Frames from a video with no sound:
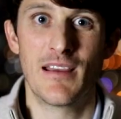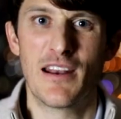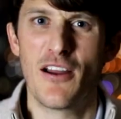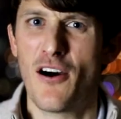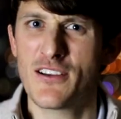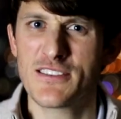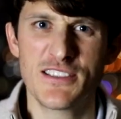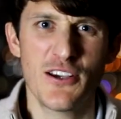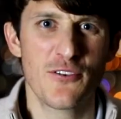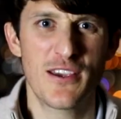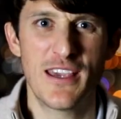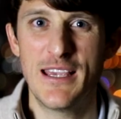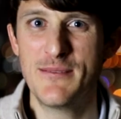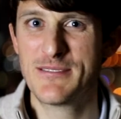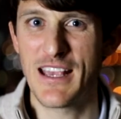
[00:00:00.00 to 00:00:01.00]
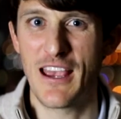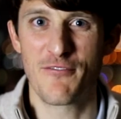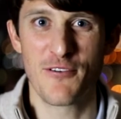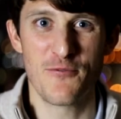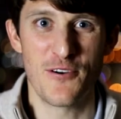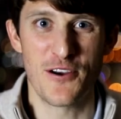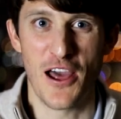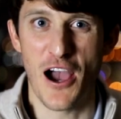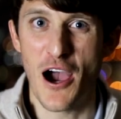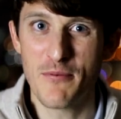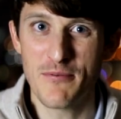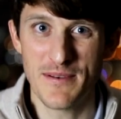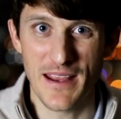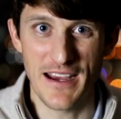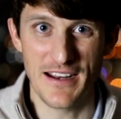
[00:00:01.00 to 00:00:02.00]
It also keeps everyone
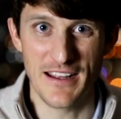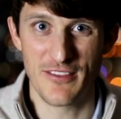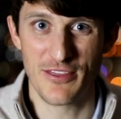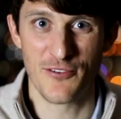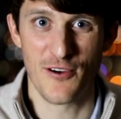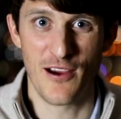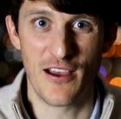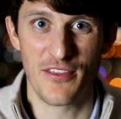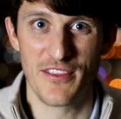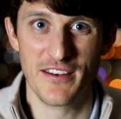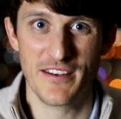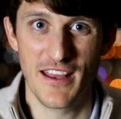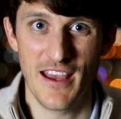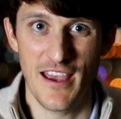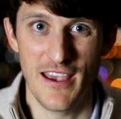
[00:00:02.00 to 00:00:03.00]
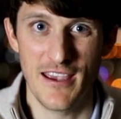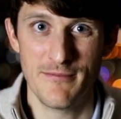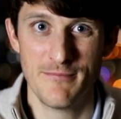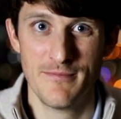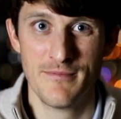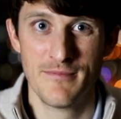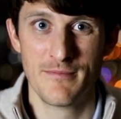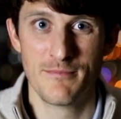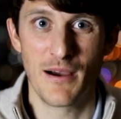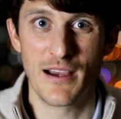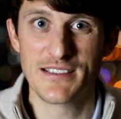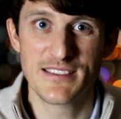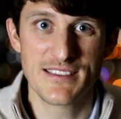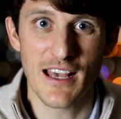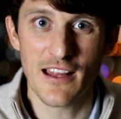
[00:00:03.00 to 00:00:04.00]
updated throughout the day.
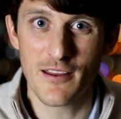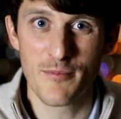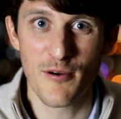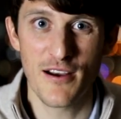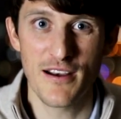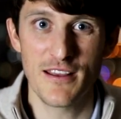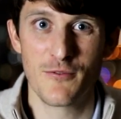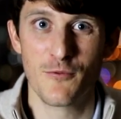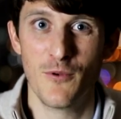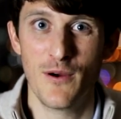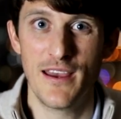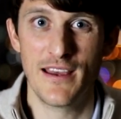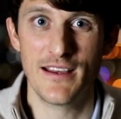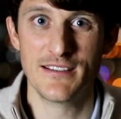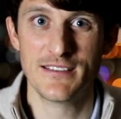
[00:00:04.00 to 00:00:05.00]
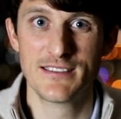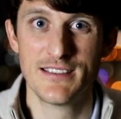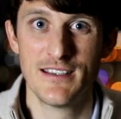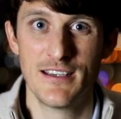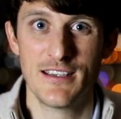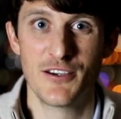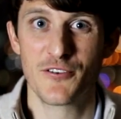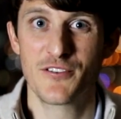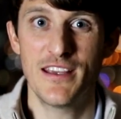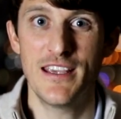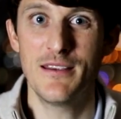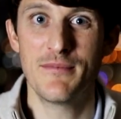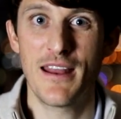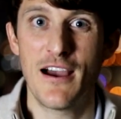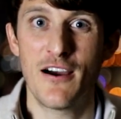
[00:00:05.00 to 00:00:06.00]
By celebrating wins, your
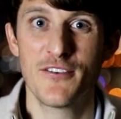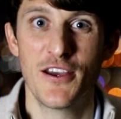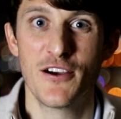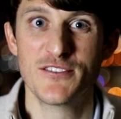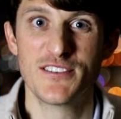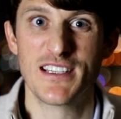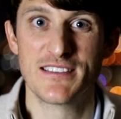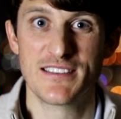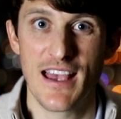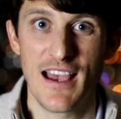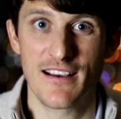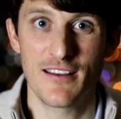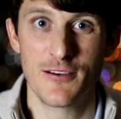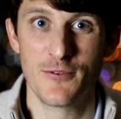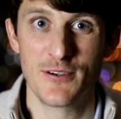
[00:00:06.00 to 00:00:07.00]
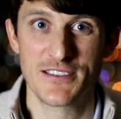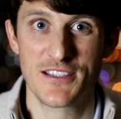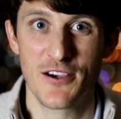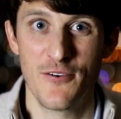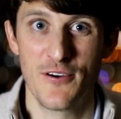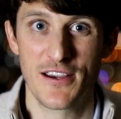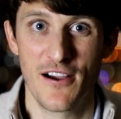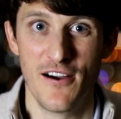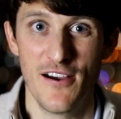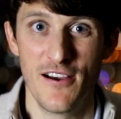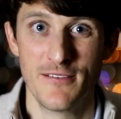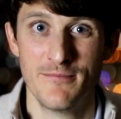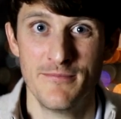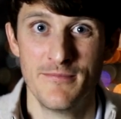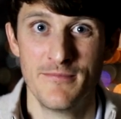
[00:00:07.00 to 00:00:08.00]
team now knows exactly what's going
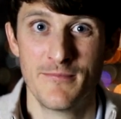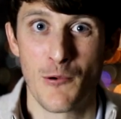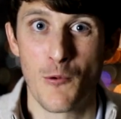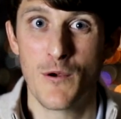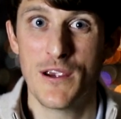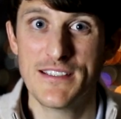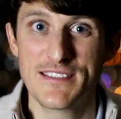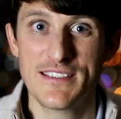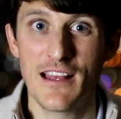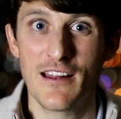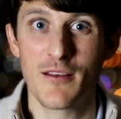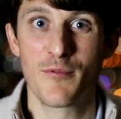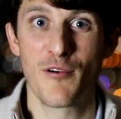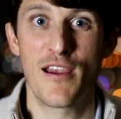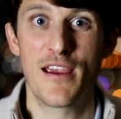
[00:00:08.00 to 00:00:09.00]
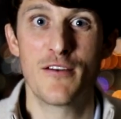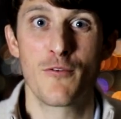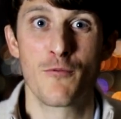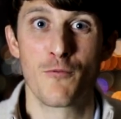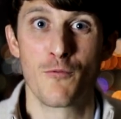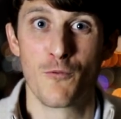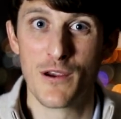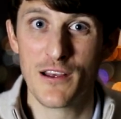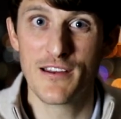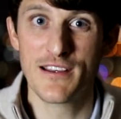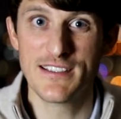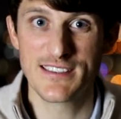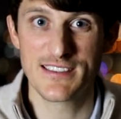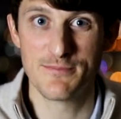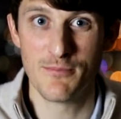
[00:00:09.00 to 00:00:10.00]
on. We celebrate
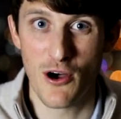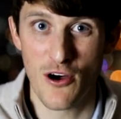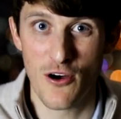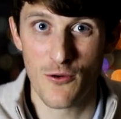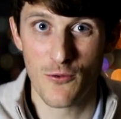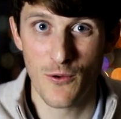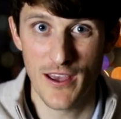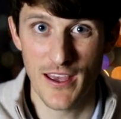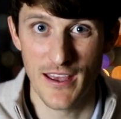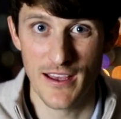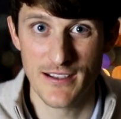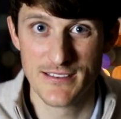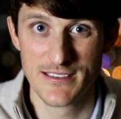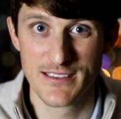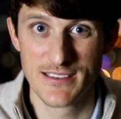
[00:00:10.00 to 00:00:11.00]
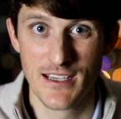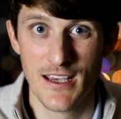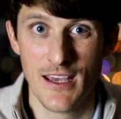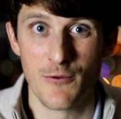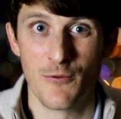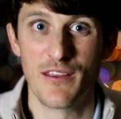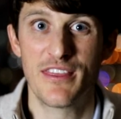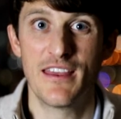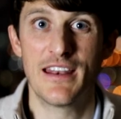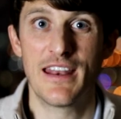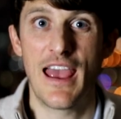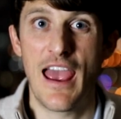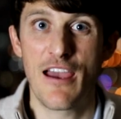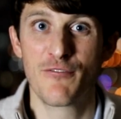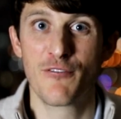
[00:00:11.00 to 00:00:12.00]
really small wins
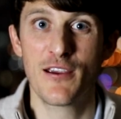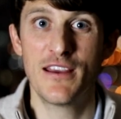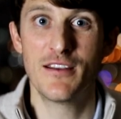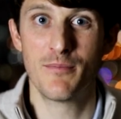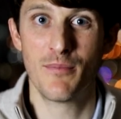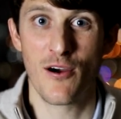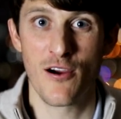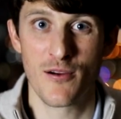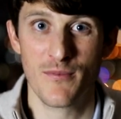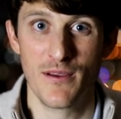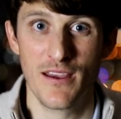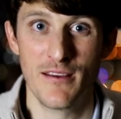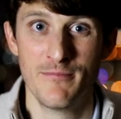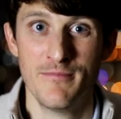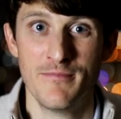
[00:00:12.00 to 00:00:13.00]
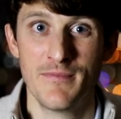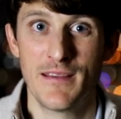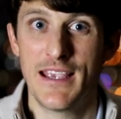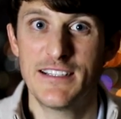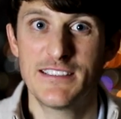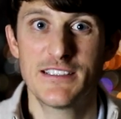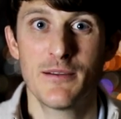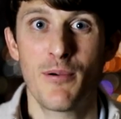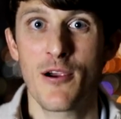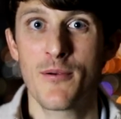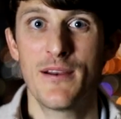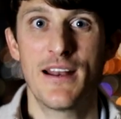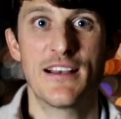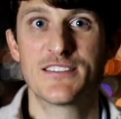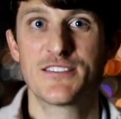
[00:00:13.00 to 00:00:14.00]
within every department. Each
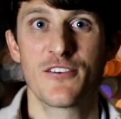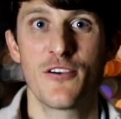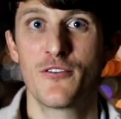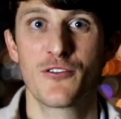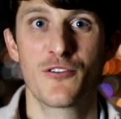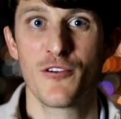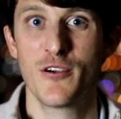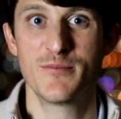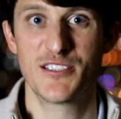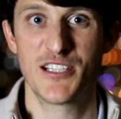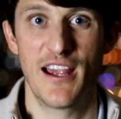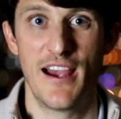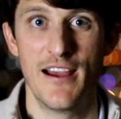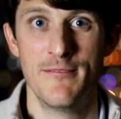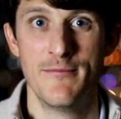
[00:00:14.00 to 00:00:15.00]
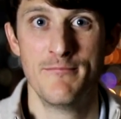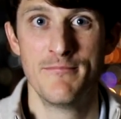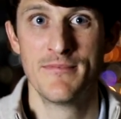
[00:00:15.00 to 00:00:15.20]
department has their own group chat.